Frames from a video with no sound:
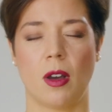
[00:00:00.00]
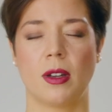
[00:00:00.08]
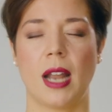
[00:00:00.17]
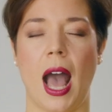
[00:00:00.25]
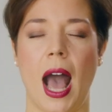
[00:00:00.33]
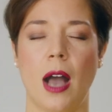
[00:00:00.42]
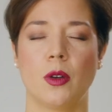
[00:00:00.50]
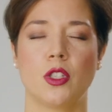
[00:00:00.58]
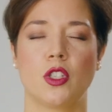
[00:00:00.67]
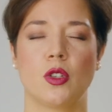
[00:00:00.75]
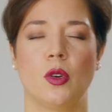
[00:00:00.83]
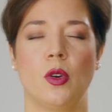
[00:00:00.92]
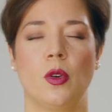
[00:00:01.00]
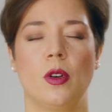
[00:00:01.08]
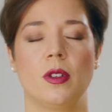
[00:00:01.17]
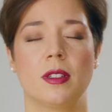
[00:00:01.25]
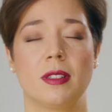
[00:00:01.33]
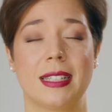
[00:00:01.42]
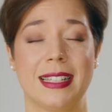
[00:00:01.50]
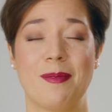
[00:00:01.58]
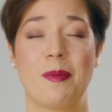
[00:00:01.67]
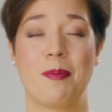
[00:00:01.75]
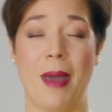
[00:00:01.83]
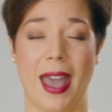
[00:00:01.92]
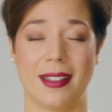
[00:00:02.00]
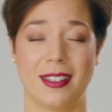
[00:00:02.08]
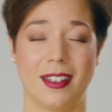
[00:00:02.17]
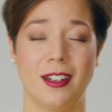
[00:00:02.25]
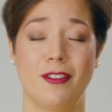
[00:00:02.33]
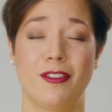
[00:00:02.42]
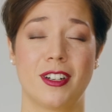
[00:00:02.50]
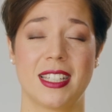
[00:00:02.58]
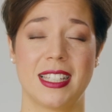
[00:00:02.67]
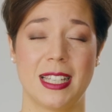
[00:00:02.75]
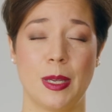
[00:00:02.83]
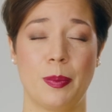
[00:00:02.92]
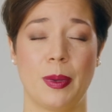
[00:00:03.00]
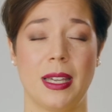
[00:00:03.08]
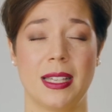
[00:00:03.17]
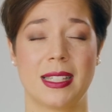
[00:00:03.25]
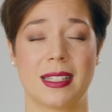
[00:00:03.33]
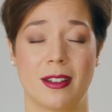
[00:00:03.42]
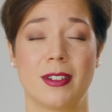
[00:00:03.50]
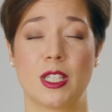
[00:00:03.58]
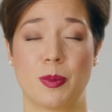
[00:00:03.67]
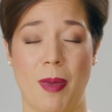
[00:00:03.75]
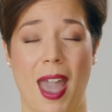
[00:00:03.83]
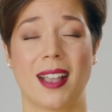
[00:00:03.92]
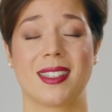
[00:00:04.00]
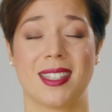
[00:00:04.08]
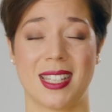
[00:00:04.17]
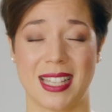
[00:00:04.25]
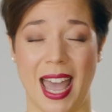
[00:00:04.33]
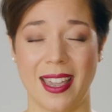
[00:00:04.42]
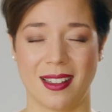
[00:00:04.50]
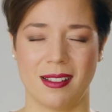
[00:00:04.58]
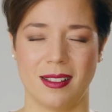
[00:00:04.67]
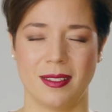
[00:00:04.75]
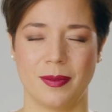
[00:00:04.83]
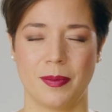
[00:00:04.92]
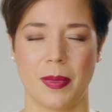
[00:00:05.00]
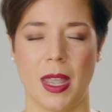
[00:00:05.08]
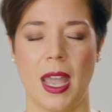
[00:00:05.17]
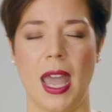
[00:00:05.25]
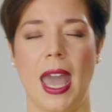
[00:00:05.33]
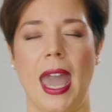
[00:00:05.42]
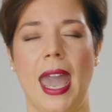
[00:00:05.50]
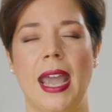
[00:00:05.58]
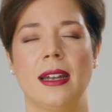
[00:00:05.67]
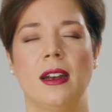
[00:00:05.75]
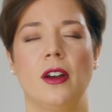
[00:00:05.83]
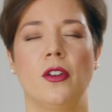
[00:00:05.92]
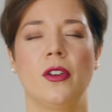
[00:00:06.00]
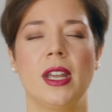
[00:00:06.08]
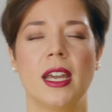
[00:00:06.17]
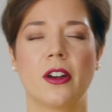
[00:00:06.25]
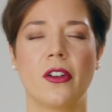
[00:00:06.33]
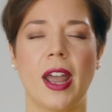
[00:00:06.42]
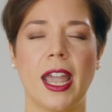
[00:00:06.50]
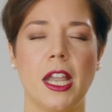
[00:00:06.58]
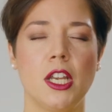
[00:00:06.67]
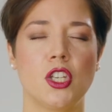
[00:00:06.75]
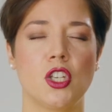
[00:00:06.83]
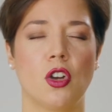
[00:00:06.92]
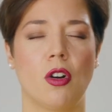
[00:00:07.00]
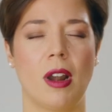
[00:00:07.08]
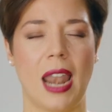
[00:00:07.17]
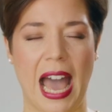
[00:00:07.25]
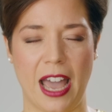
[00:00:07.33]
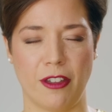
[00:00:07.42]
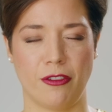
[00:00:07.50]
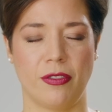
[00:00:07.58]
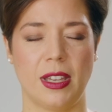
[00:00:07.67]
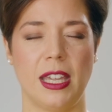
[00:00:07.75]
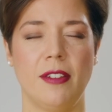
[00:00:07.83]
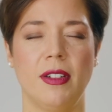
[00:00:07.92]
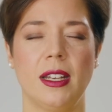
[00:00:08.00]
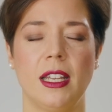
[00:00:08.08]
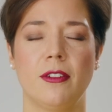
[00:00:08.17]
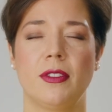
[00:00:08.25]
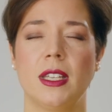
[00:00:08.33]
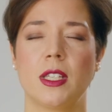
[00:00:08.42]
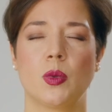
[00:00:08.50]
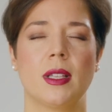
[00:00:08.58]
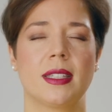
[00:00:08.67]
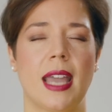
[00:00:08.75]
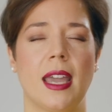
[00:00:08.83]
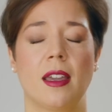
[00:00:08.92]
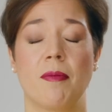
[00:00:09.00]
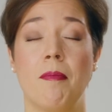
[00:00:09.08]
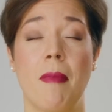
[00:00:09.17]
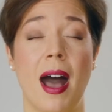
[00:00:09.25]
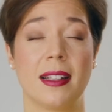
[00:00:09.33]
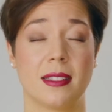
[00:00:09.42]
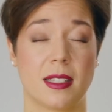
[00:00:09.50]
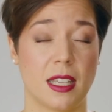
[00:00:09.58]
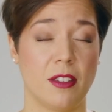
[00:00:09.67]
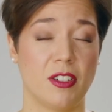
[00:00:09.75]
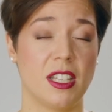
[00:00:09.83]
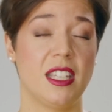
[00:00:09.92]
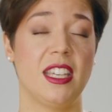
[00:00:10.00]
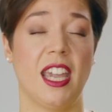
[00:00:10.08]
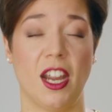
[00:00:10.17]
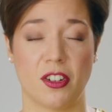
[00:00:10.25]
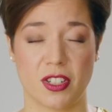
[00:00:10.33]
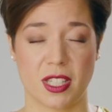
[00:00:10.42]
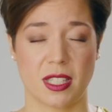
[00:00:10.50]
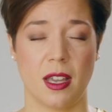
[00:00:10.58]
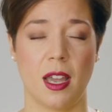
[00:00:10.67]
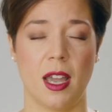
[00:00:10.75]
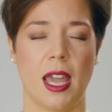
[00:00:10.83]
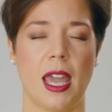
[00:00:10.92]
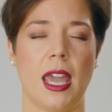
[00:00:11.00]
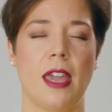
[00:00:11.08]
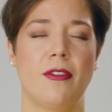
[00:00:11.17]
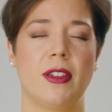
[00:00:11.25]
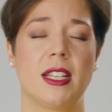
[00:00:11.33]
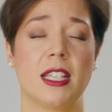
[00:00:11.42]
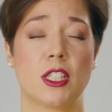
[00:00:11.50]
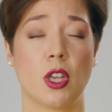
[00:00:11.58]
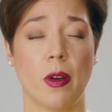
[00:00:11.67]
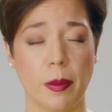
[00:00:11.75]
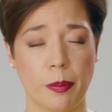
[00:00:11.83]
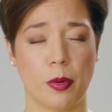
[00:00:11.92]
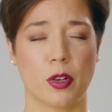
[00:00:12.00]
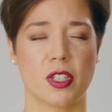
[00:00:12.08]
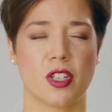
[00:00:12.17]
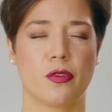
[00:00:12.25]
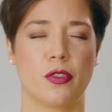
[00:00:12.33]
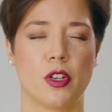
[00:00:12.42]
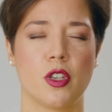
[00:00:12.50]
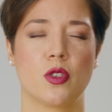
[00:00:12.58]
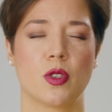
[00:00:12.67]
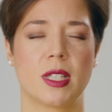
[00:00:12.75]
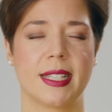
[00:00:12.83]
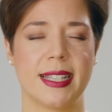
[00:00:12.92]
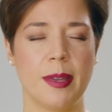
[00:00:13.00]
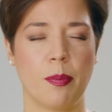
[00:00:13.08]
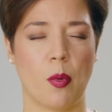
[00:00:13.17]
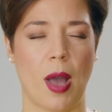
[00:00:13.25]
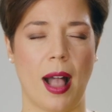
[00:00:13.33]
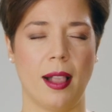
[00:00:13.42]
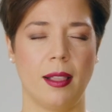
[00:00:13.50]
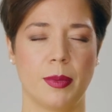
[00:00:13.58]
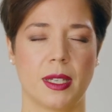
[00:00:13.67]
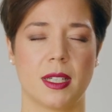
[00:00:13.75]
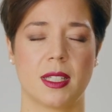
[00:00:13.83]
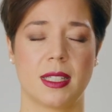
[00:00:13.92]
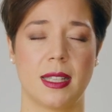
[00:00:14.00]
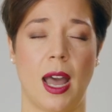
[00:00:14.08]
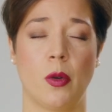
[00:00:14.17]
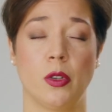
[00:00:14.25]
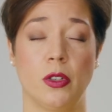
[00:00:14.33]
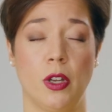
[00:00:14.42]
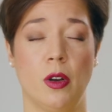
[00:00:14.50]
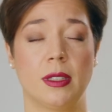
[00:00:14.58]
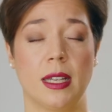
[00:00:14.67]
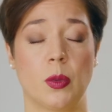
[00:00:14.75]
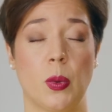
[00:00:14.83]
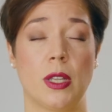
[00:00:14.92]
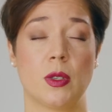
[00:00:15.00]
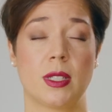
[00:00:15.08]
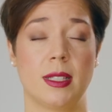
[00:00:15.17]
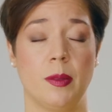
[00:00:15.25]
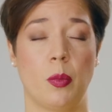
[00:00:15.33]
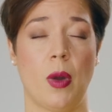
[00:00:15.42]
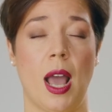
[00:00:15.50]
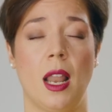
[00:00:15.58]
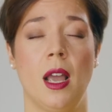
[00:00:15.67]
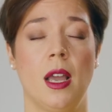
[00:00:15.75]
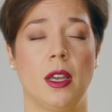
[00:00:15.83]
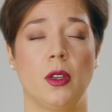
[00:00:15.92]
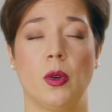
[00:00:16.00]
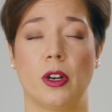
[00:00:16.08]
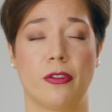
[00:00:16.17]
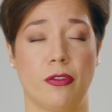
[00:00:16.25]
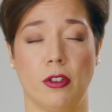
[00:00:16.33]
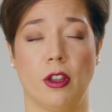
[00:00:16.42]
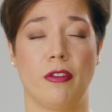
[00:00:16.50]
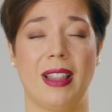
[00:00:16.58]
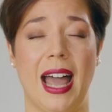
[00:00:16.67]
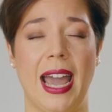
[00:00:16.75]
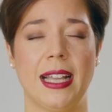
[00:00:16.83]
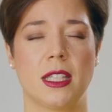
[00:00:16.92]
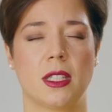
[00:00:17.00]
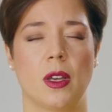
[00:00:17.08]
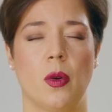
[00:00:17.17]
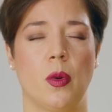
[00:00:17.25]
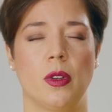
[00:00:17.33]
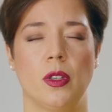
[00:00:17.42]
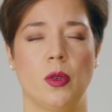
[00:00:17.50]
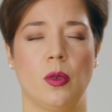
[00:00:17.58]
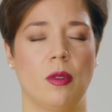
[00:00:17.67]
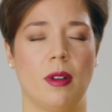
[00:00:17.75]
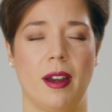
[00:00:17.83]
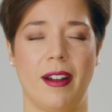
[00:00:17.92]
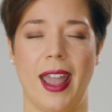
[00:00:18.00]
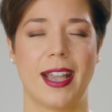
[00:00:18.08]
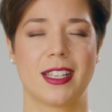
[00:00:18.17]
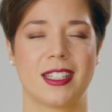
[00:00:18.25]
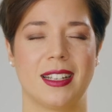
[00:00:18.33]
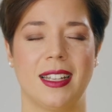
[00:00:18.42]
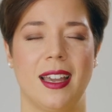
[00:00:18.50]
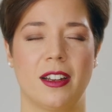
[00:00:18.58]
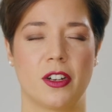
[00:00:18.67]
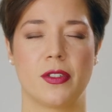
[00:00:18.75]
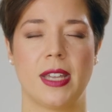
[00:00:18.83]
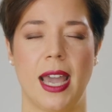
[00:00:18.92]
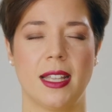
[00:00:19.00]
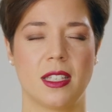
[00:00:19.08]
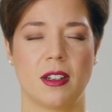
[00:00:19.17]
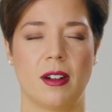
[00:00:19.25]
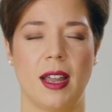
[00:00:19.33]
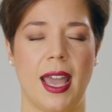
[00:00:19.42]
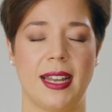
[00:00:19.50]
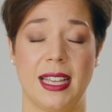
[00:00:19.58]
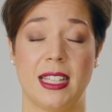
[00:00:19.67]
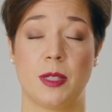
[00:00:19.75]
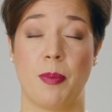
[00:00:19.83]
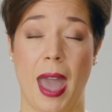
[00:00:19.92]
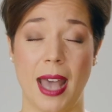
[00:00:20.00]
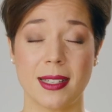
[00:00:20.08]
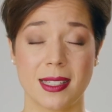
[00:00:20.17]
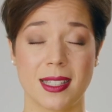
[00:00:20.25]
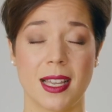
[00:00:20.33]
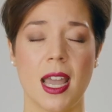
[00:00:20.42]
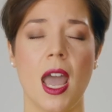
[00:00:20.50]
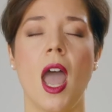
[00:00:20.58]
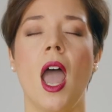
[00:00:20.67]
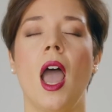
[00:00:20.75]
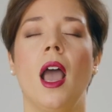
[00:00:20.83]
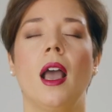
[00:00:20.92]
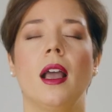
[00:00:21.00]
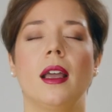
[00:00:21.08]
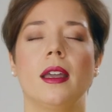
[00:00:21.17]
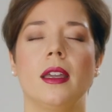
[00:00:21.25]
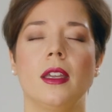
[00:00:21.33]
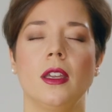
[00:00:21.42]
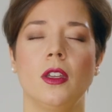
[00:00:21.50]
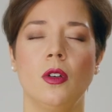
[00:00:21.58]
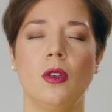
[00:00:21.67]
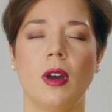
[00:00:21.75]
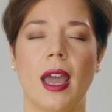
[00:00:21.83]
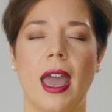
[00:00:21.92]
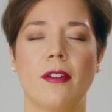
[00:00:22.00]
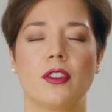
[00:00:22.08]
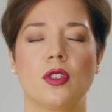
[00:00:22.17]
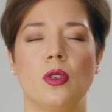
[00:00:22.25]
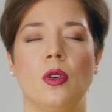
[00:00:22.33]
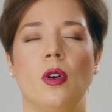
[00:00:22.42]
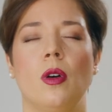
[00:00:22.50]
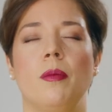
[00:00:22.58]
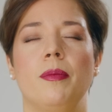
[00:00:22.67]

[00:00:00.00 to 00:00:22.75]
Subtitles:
on how to sleep better. First tip is respect the cycle and rearrange your life, even if this will take months, even years. If it is so important for you to sleep well, because now you know that when you sleep well, you are full of light, so you are actually a creator at its best, you have to